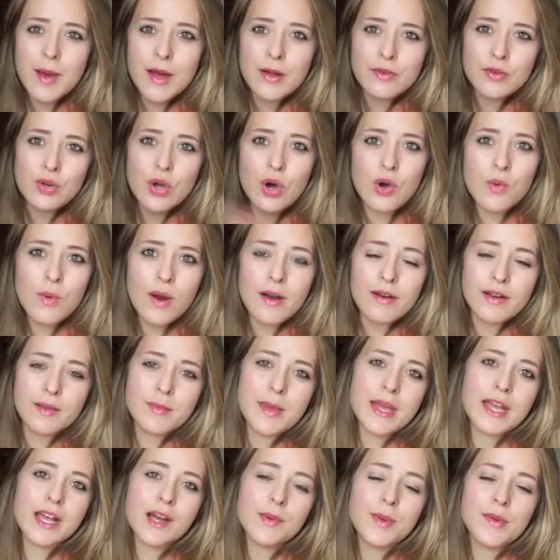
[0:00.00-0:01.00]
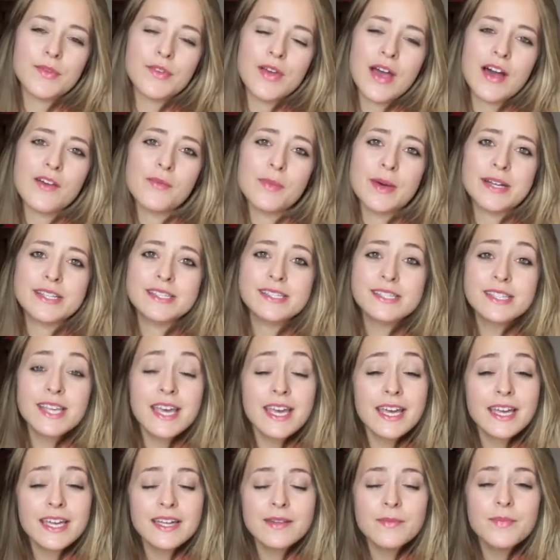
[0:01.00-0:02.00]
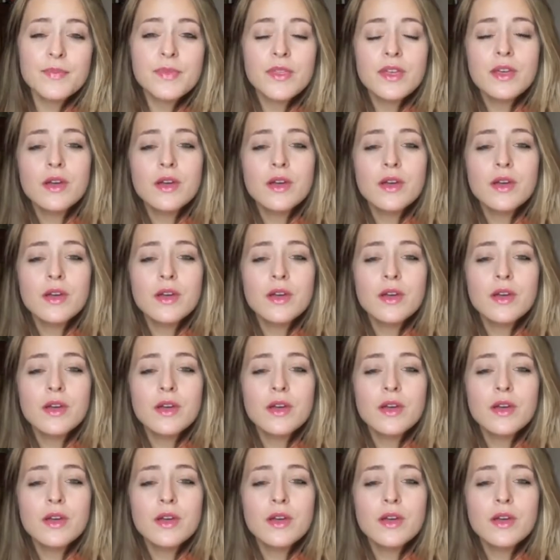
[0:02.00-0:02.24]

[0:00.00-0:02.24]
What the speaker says: about not wearing makeup if you have bad skin,